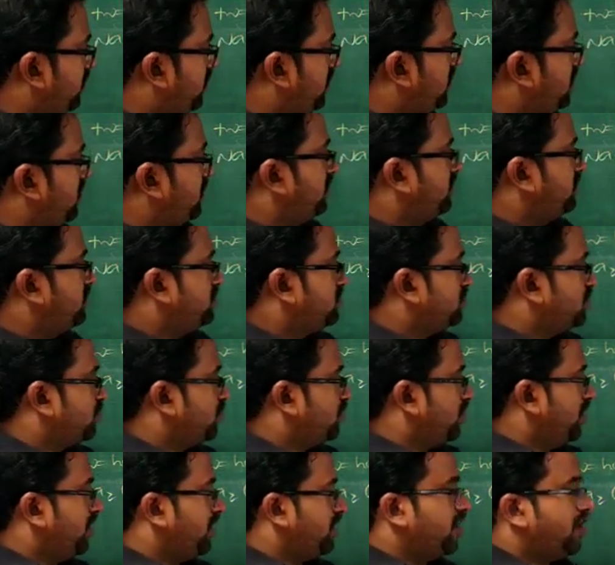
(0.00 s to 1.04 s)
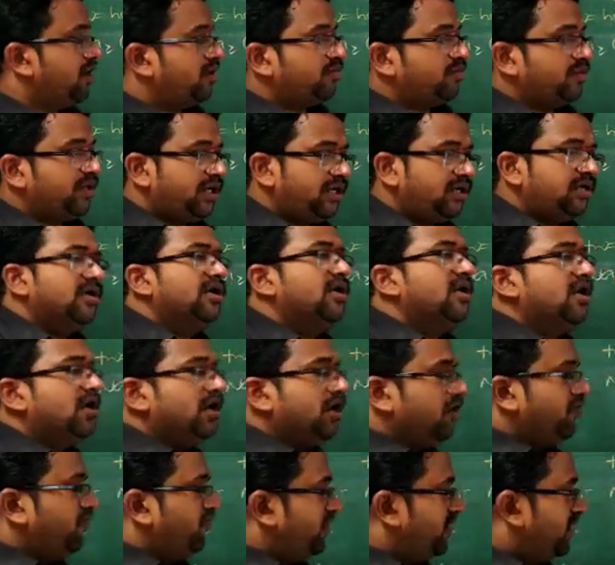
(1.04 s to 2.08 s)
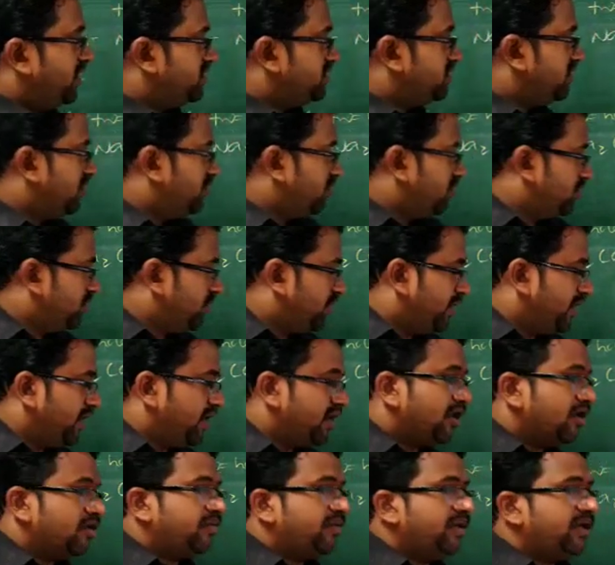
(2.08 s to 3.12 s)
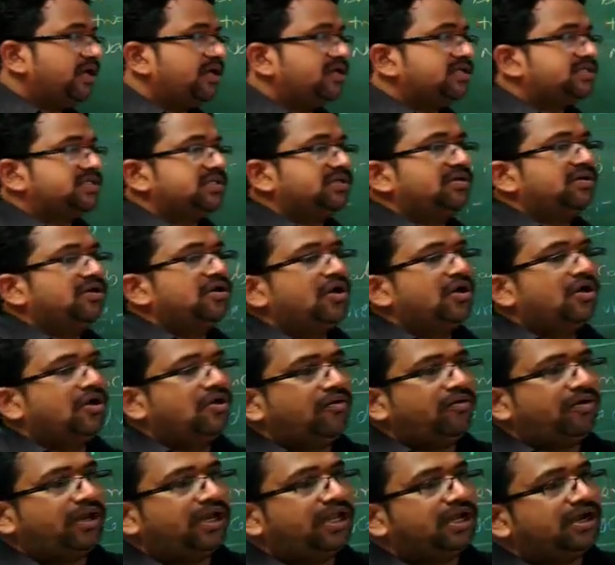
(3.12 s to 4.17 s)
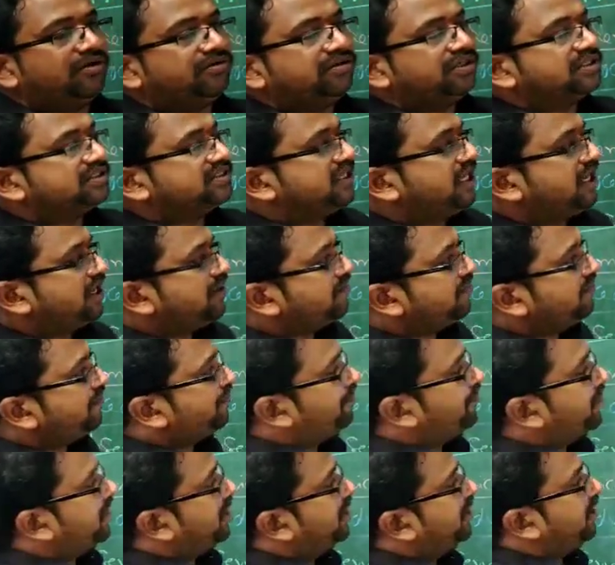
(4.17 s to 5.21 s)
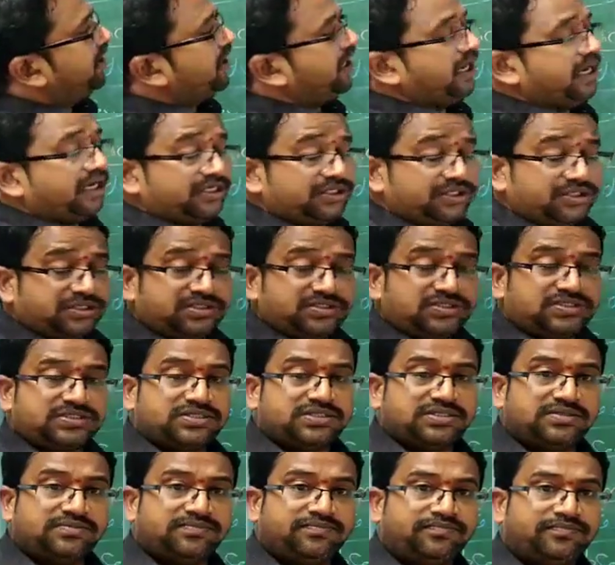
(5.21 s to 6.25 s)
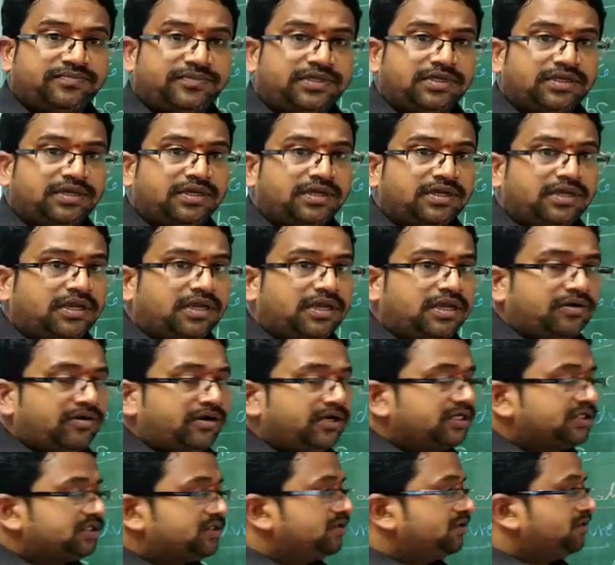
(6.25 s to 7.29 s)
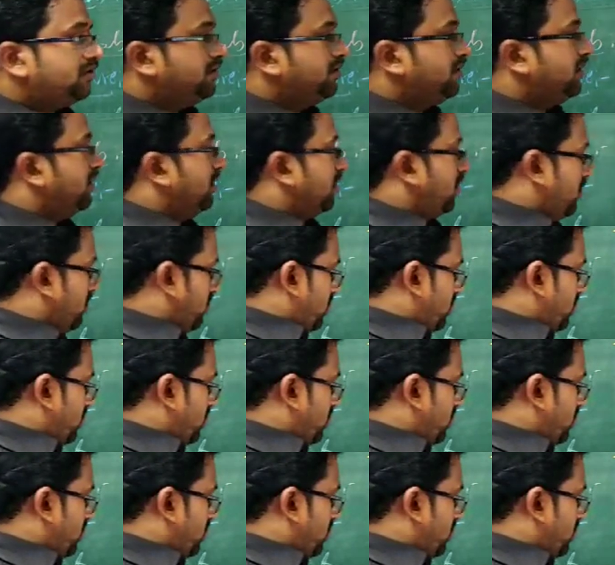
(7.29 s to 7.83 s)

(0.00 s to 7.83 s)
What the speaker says: We took only carbonate. If you consider about the bicarbonate also, we will have the same reactions. Understood?